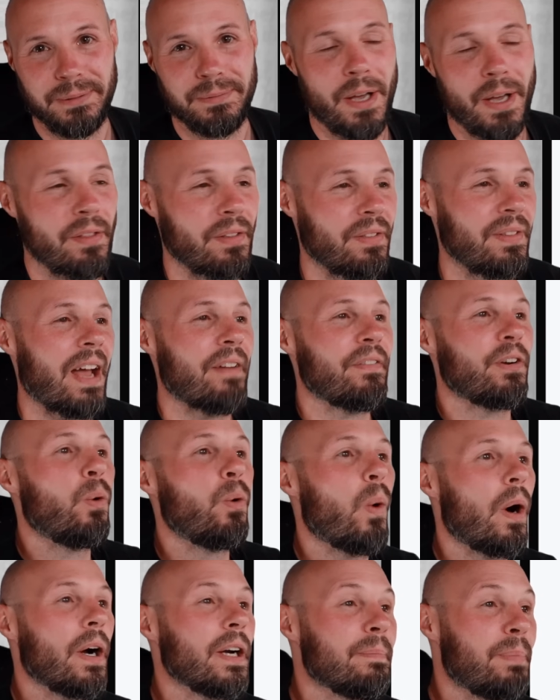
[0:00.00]
Rather than having
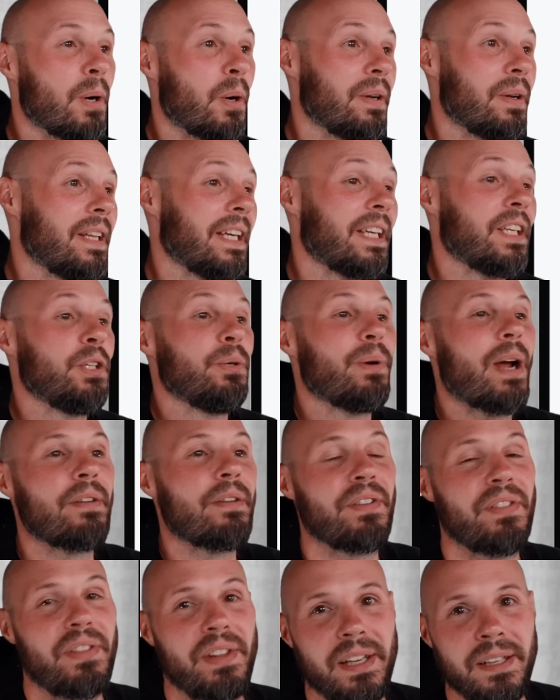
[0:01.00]
one component that can do
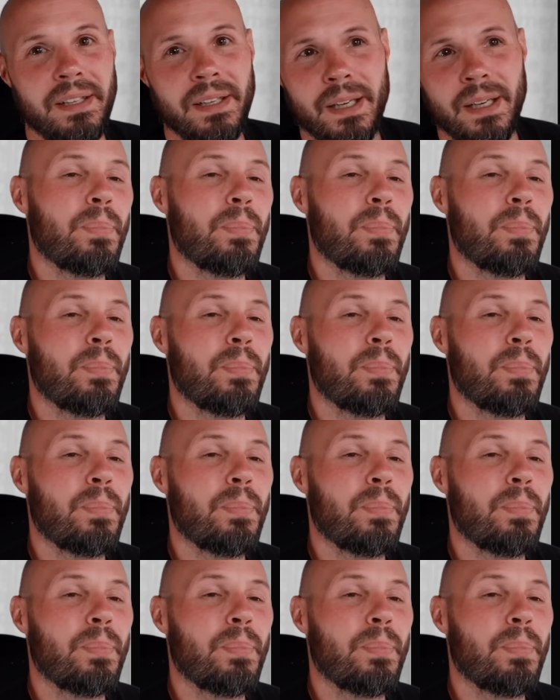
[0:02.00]
everything,